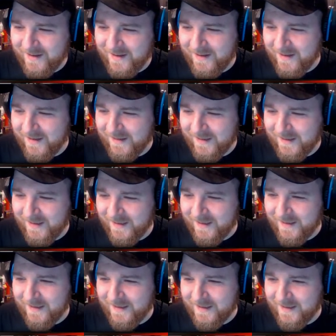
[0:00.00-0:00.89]

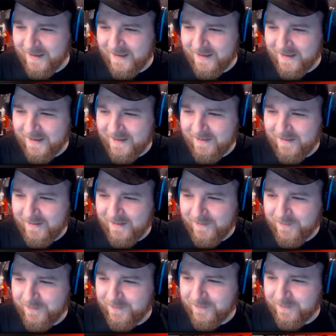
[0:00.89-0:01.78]

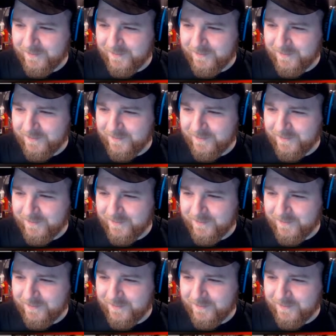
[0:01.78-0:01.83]
Nobody speaks.